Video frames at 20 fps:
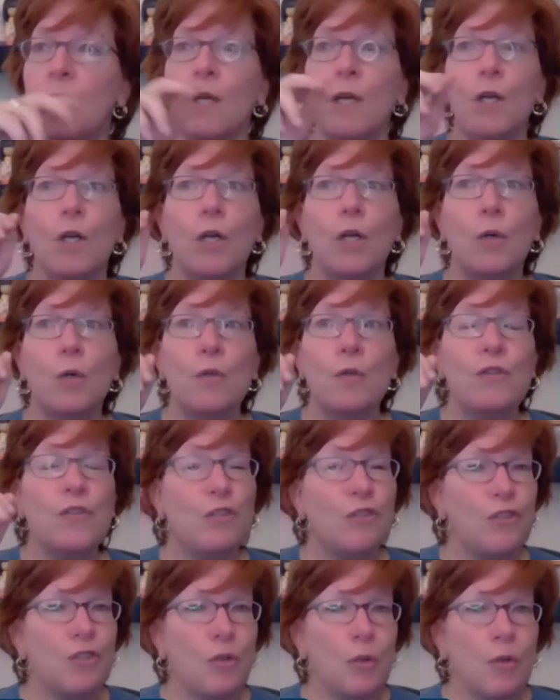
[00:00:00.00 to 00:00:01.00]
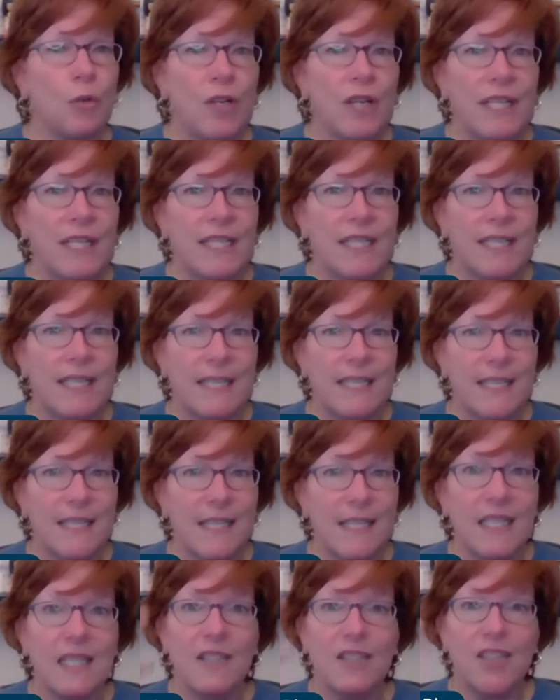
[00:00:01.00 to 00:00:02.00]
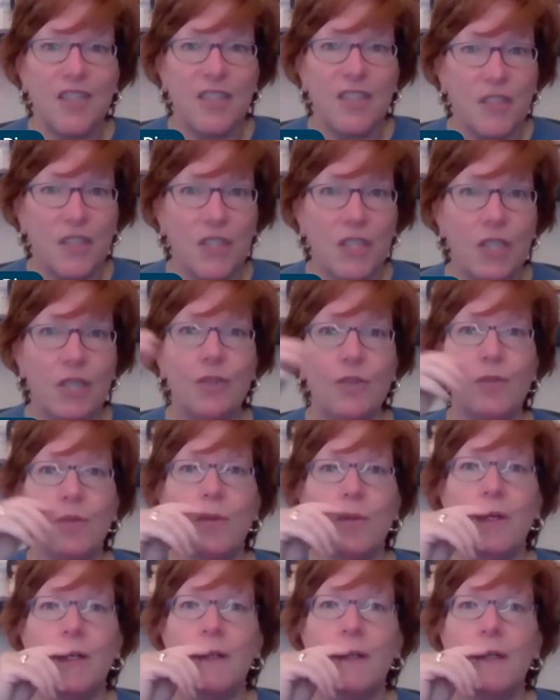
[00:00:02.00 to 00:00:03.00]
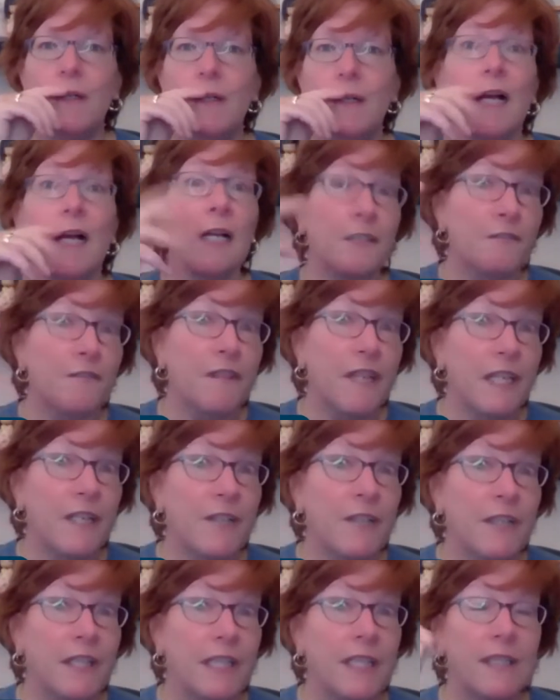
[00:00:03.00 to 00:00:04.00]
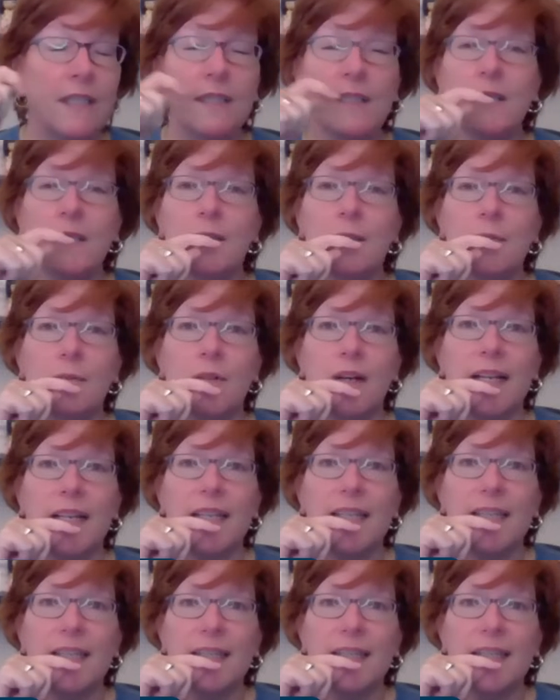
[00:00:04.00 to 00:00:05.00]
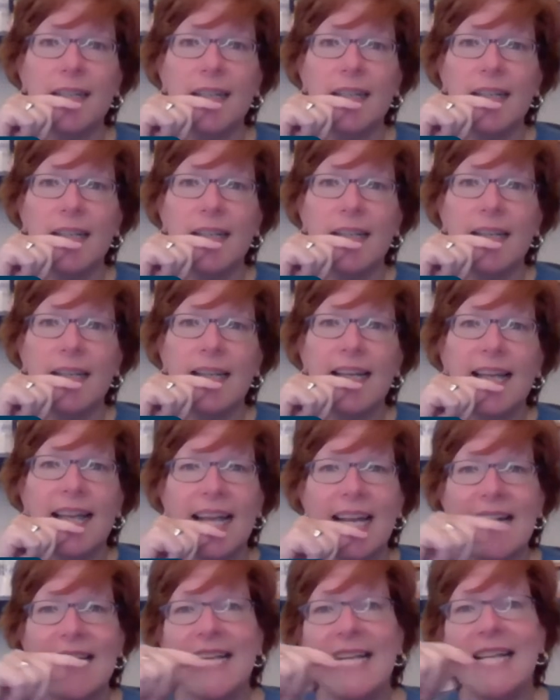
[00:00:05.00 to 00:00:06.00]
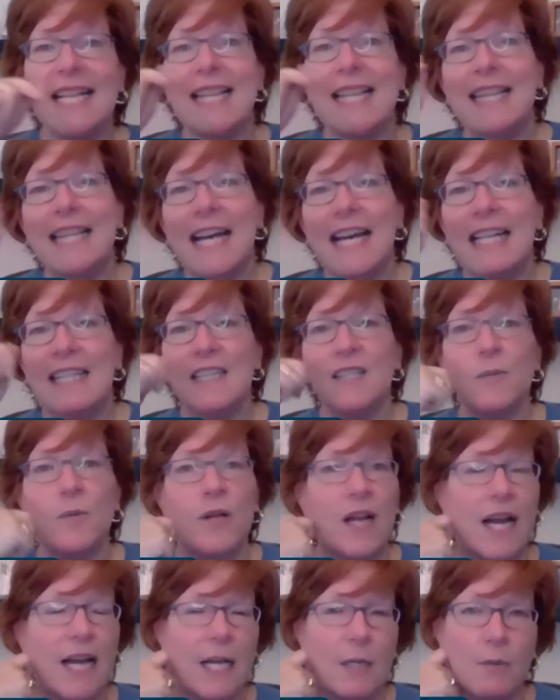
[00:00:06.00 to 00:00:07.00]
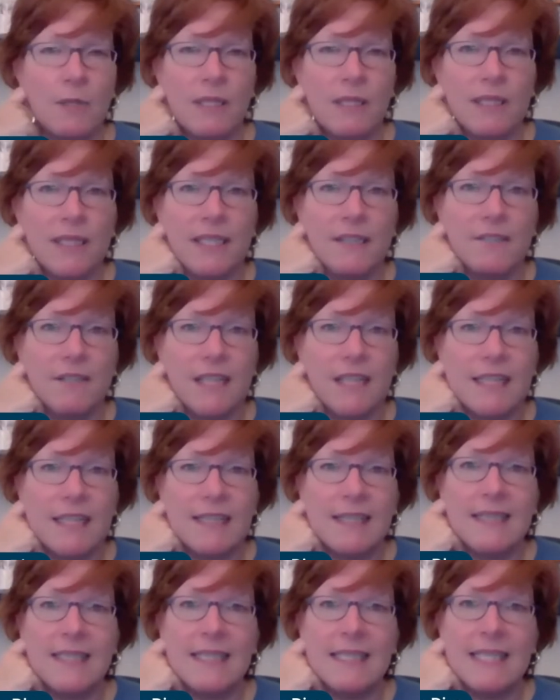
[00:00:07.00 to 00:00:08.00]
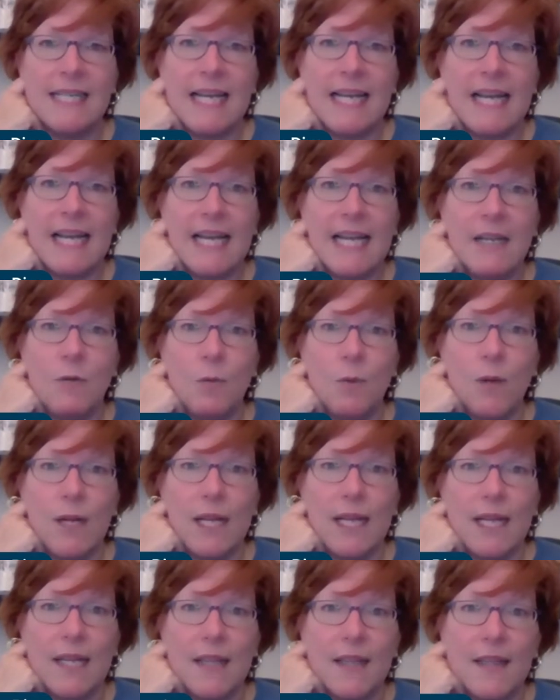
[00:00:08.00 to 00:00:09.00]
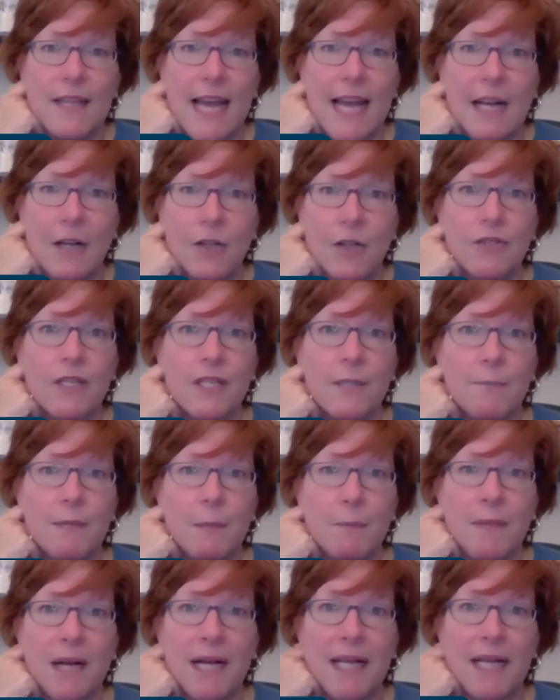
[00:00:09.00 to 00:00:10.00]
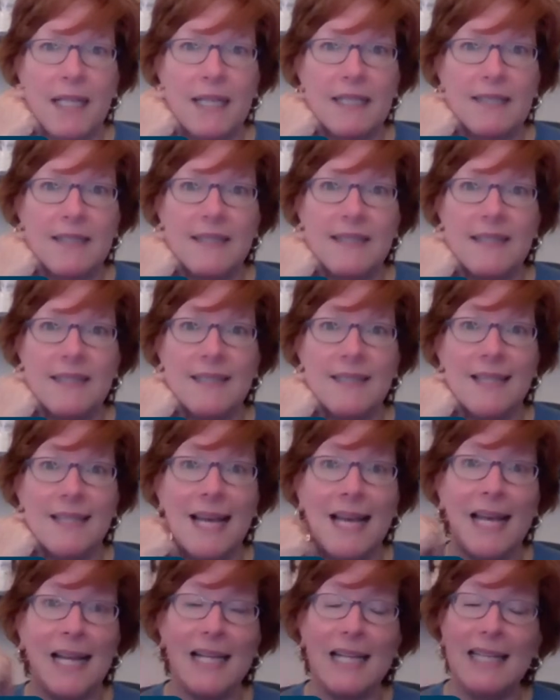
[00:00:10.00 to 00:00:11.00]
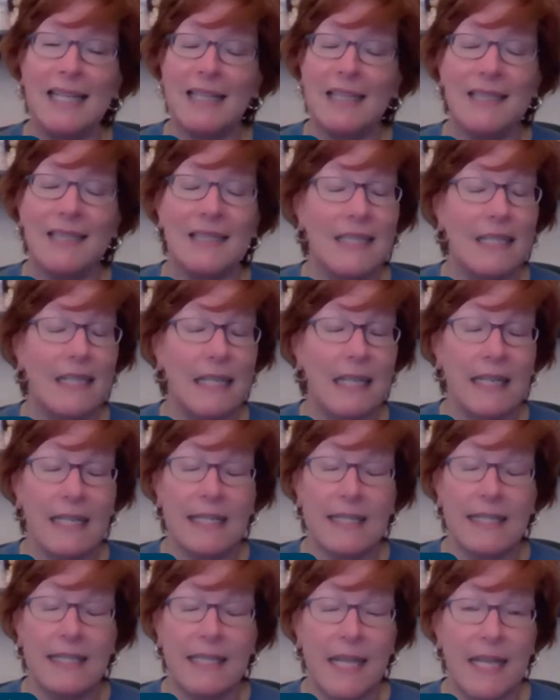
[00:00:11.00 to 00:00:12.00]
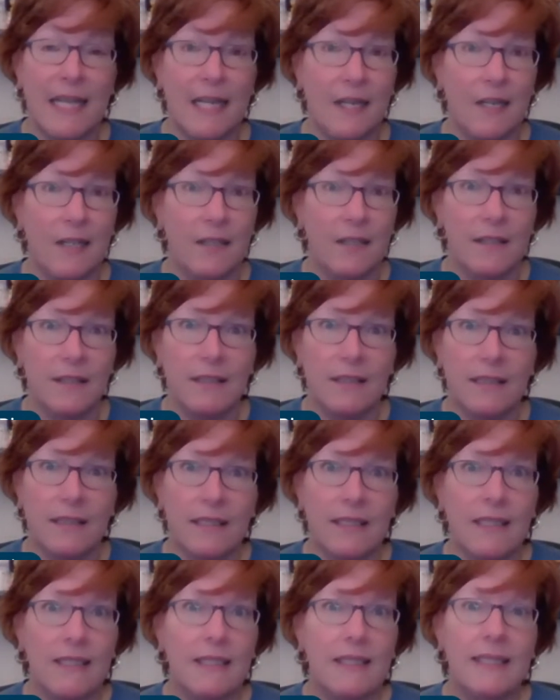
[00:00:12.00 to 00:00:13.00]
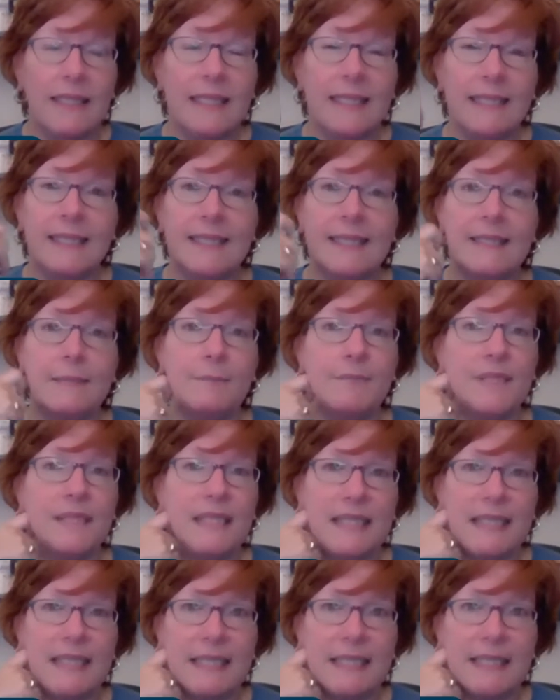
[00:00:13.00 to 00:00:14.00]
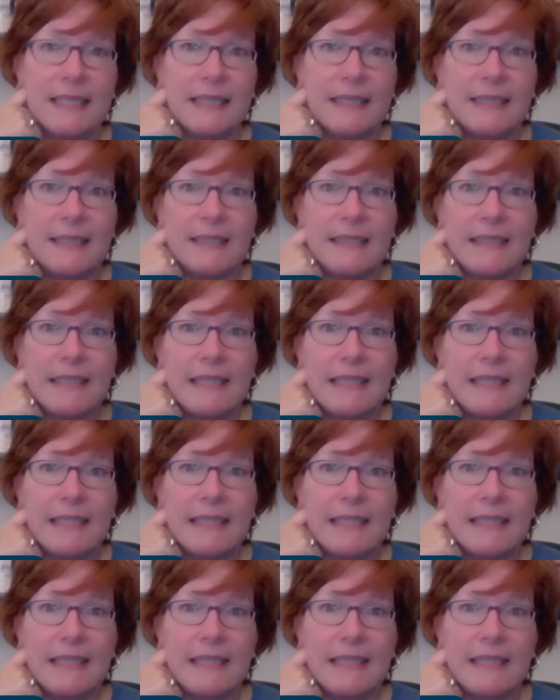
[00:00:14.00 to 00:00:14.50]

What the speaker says: Whose story does this skew unfairly, right? And I think that's where I would leave us today with algorithmic bias, is that it's there. It simply is.